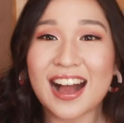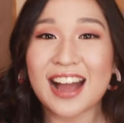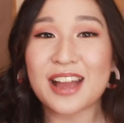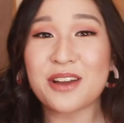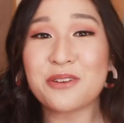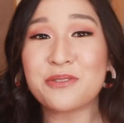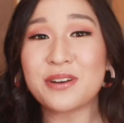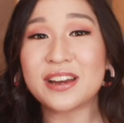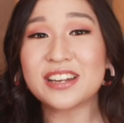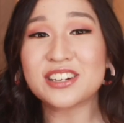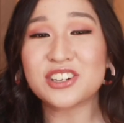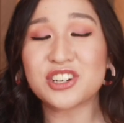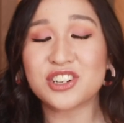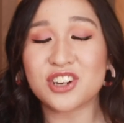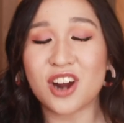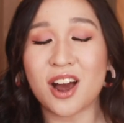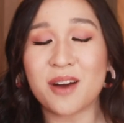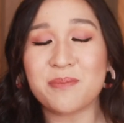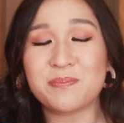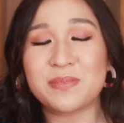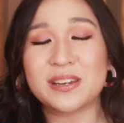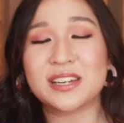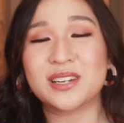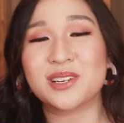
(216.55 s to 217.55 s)
I went
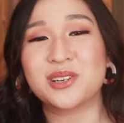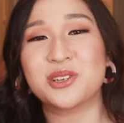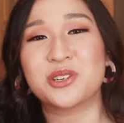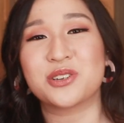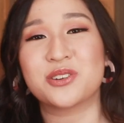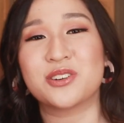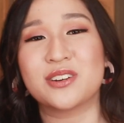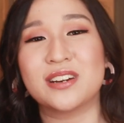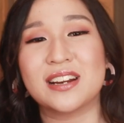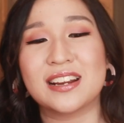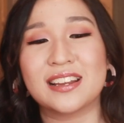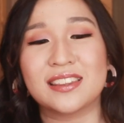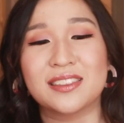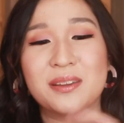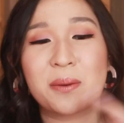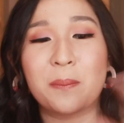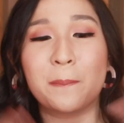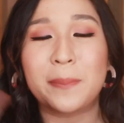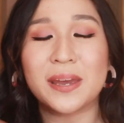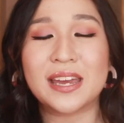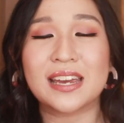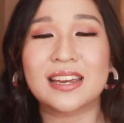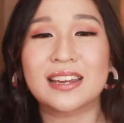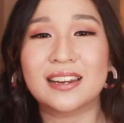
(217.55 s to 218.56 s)
shopping during the
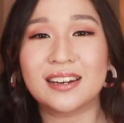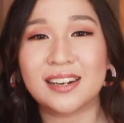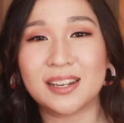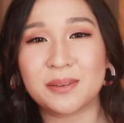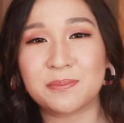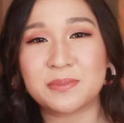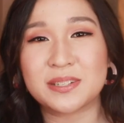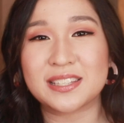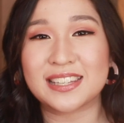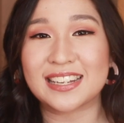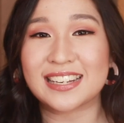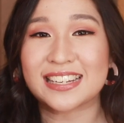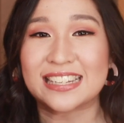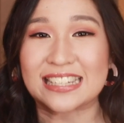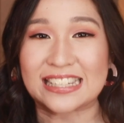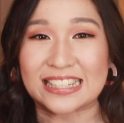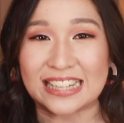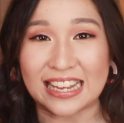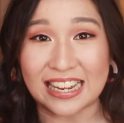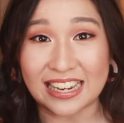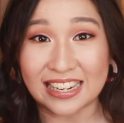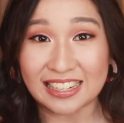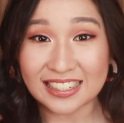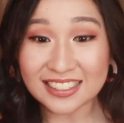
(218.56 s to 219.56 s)
big lipstick
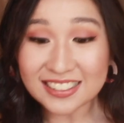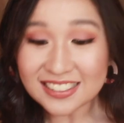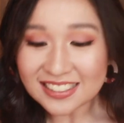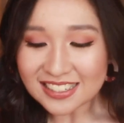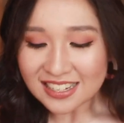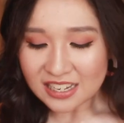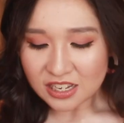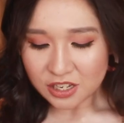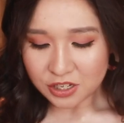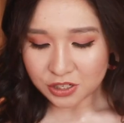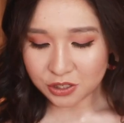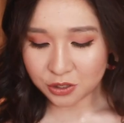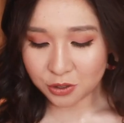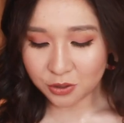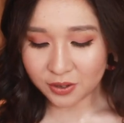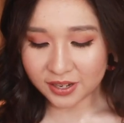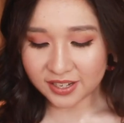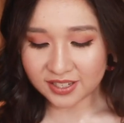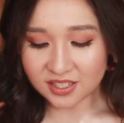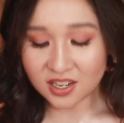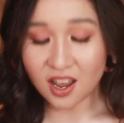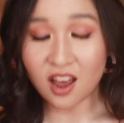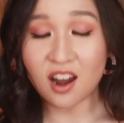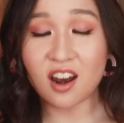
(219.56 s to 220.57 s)
sale. So
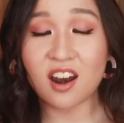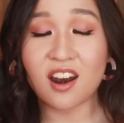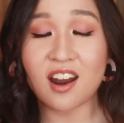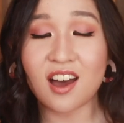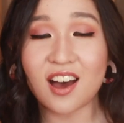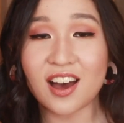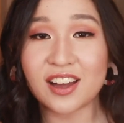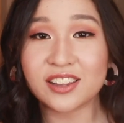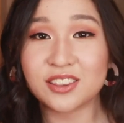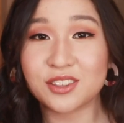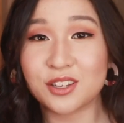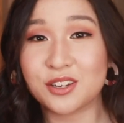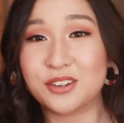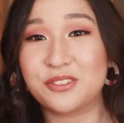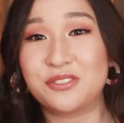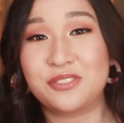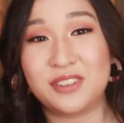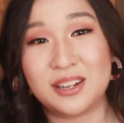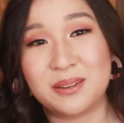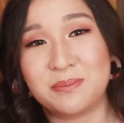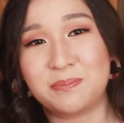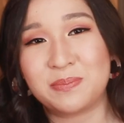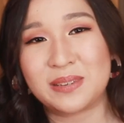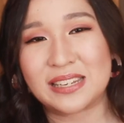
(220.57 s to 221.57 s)
it's a lot of
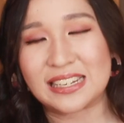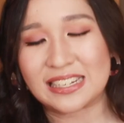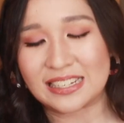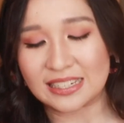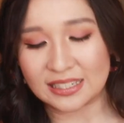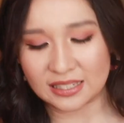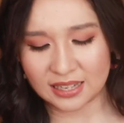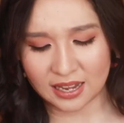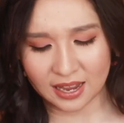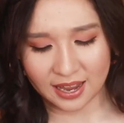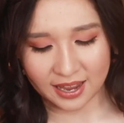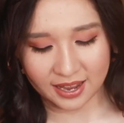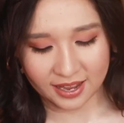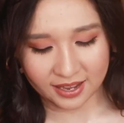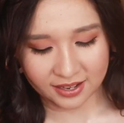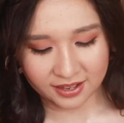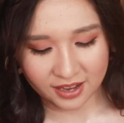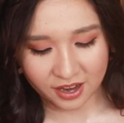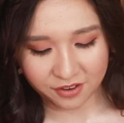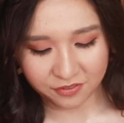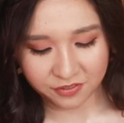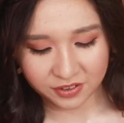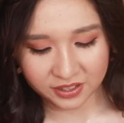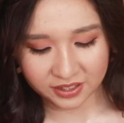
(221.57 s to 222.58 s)
lippies,
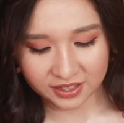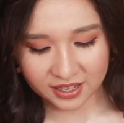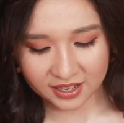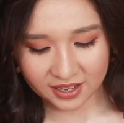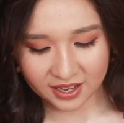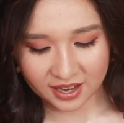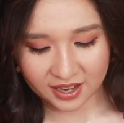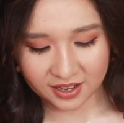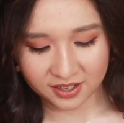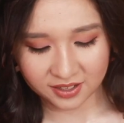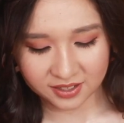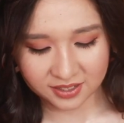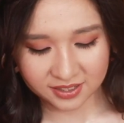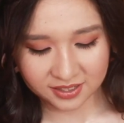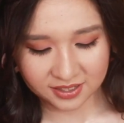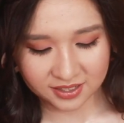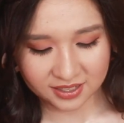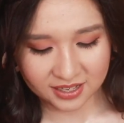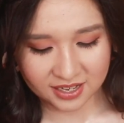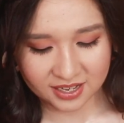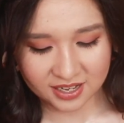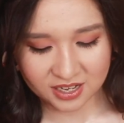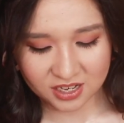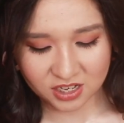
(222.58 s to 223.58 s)
and everything else
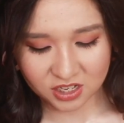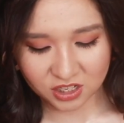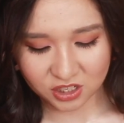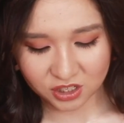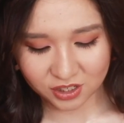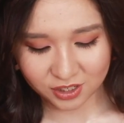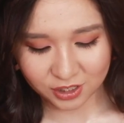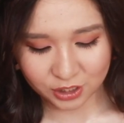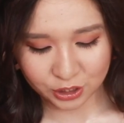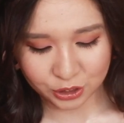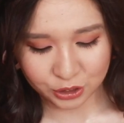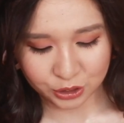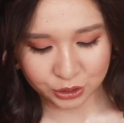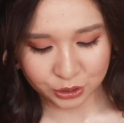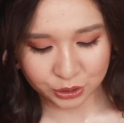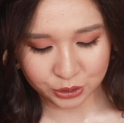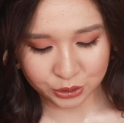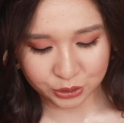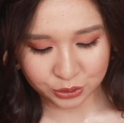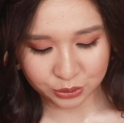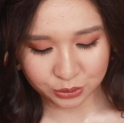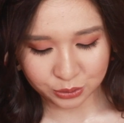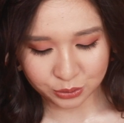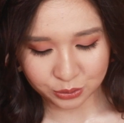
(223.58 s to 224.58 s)

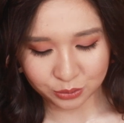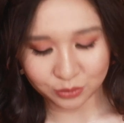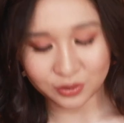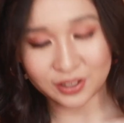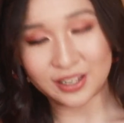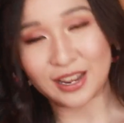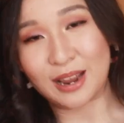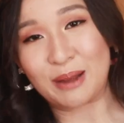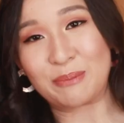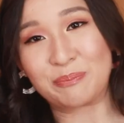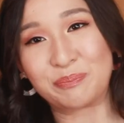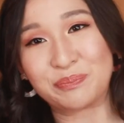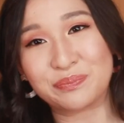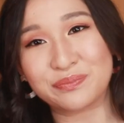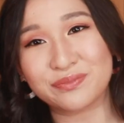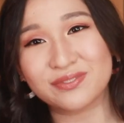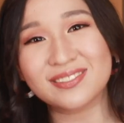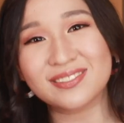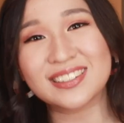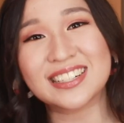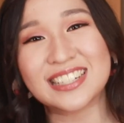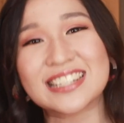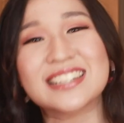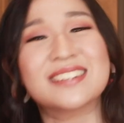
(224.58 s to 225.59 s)
is, yeah,
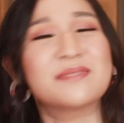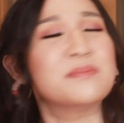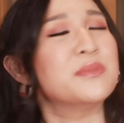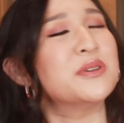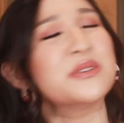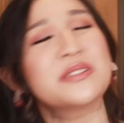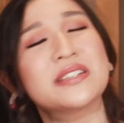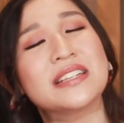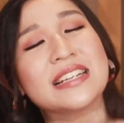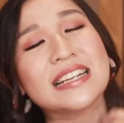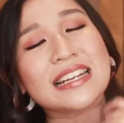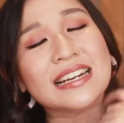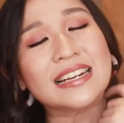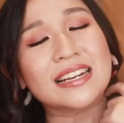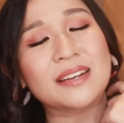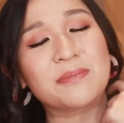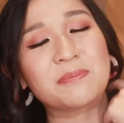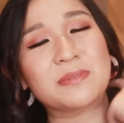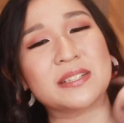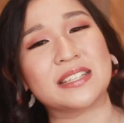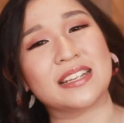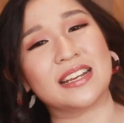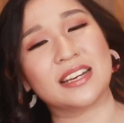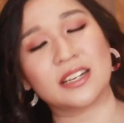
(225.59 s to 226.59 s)
just mostly
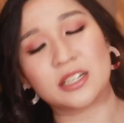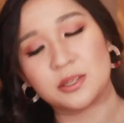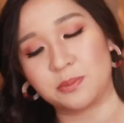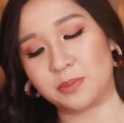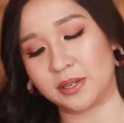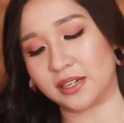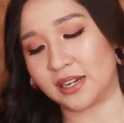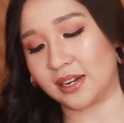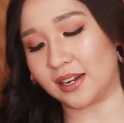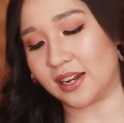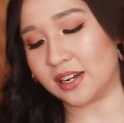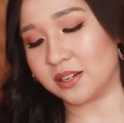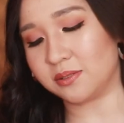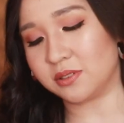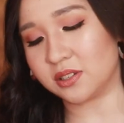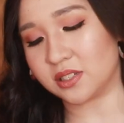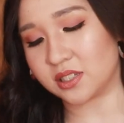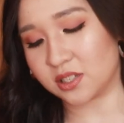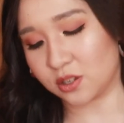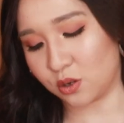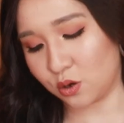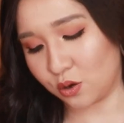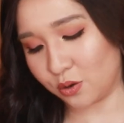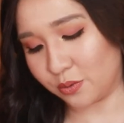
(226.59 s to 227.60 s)
lipsticks, but
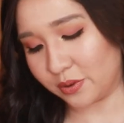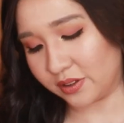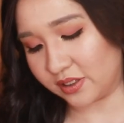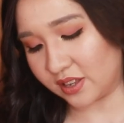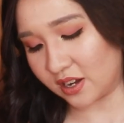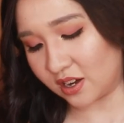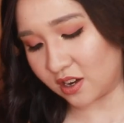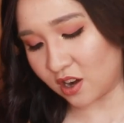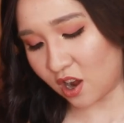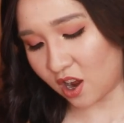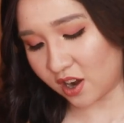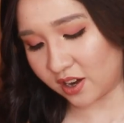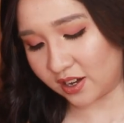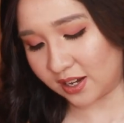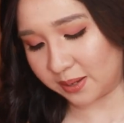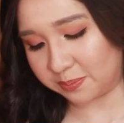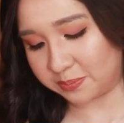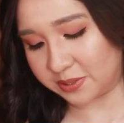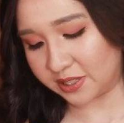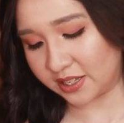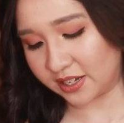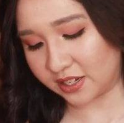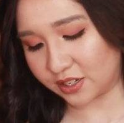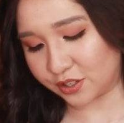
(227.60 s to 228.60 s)
let's go with the
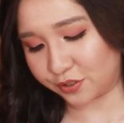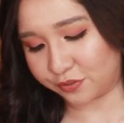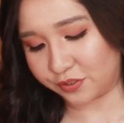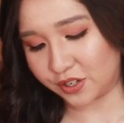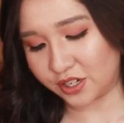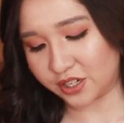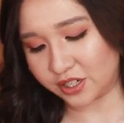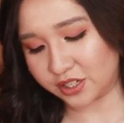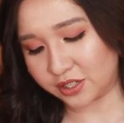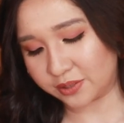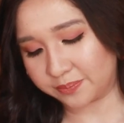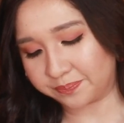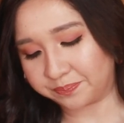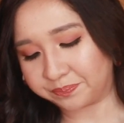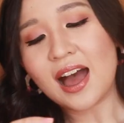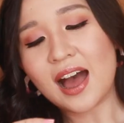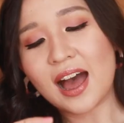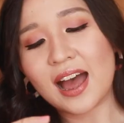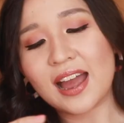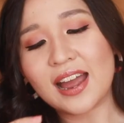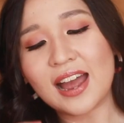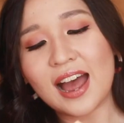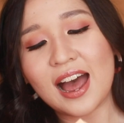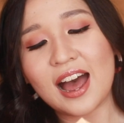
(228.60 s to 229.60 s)
non-lipsticks first.
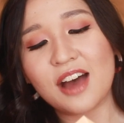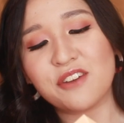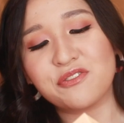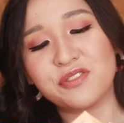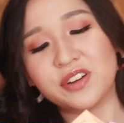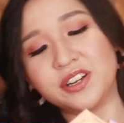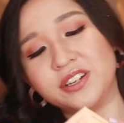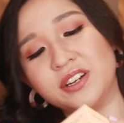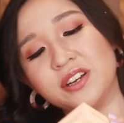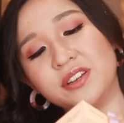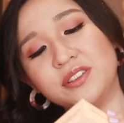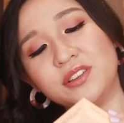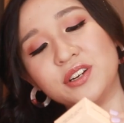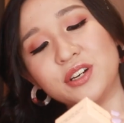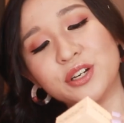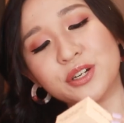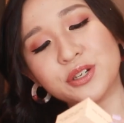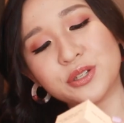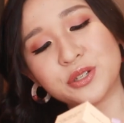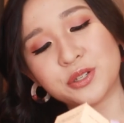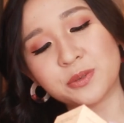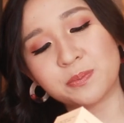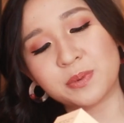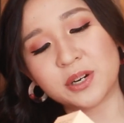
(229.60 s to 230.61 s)
I have
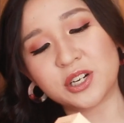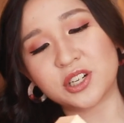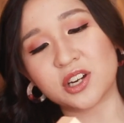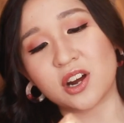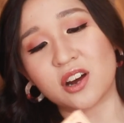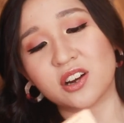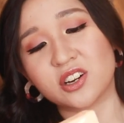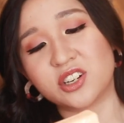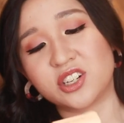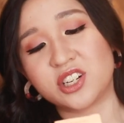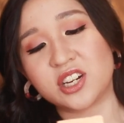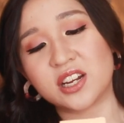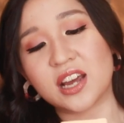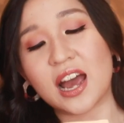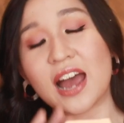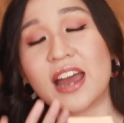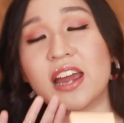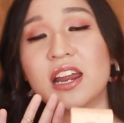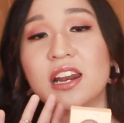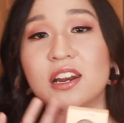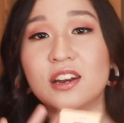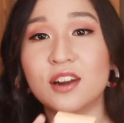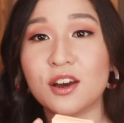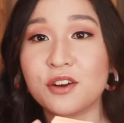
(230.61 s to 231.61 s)
another Super Shop Cheek.
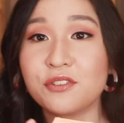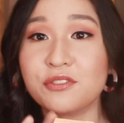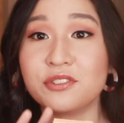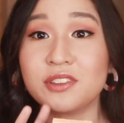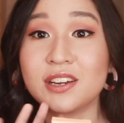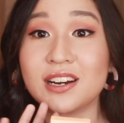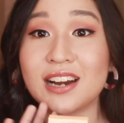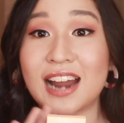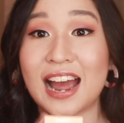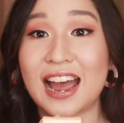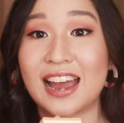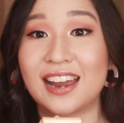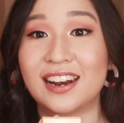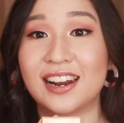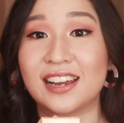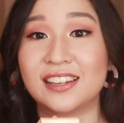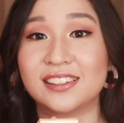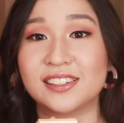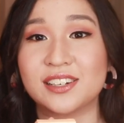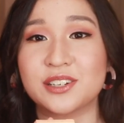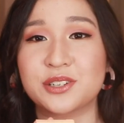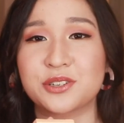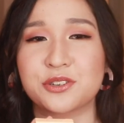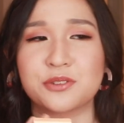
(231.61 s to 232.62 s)
I love their
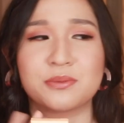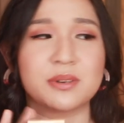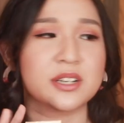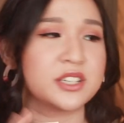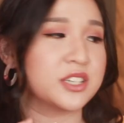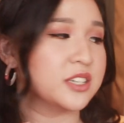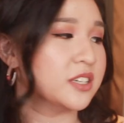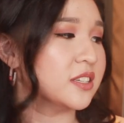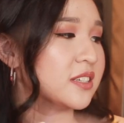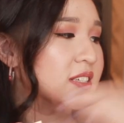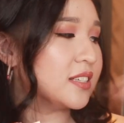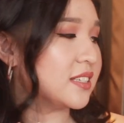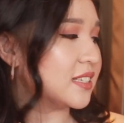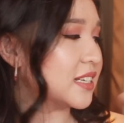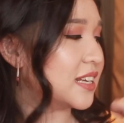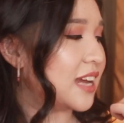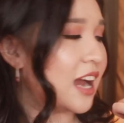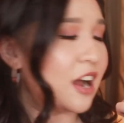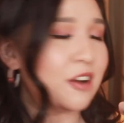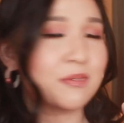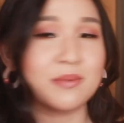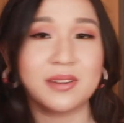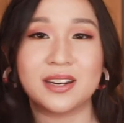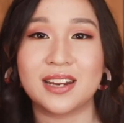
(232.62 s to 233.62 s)
highlighter so much. You'll see
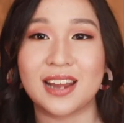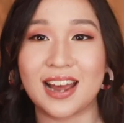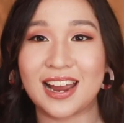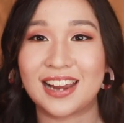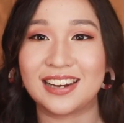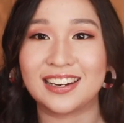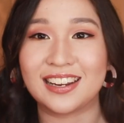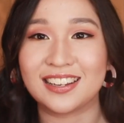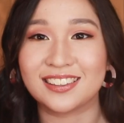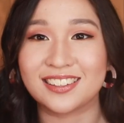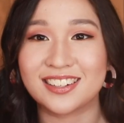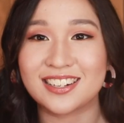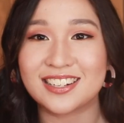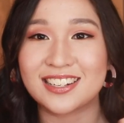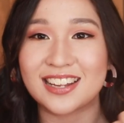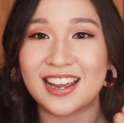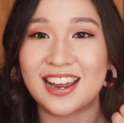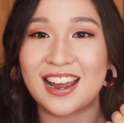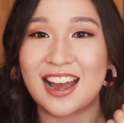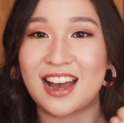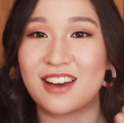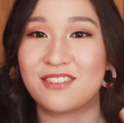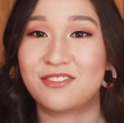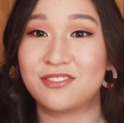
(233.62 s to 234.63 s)
how many highlighters
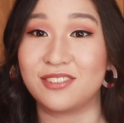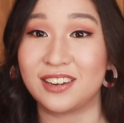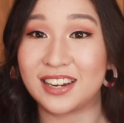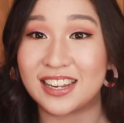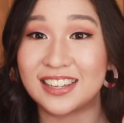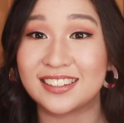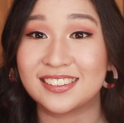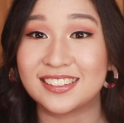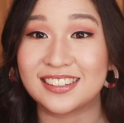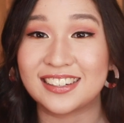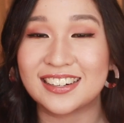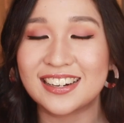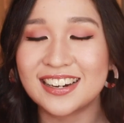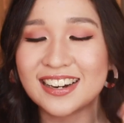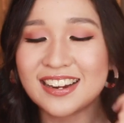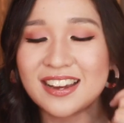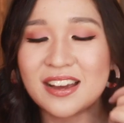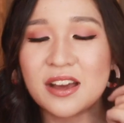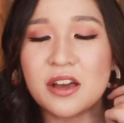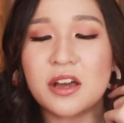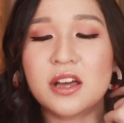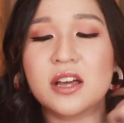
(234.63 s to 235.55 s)
I have later.